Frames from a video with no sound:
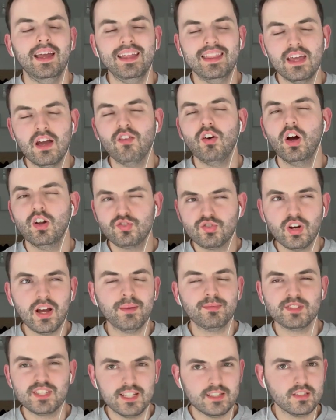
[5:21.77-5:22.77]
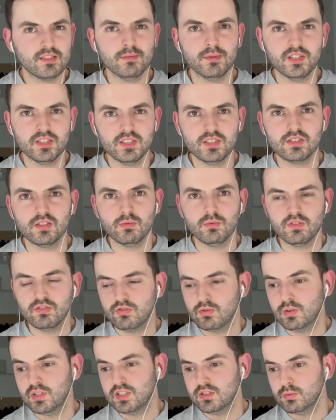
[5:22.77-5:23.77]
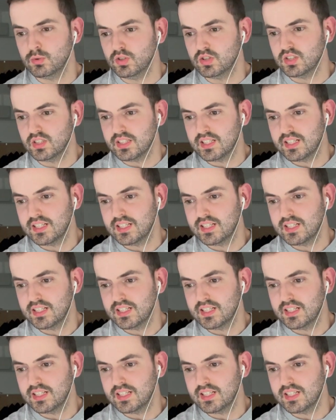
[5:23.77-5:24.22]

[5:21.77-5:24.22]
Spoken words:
there are trap sensibilities coming through in his music.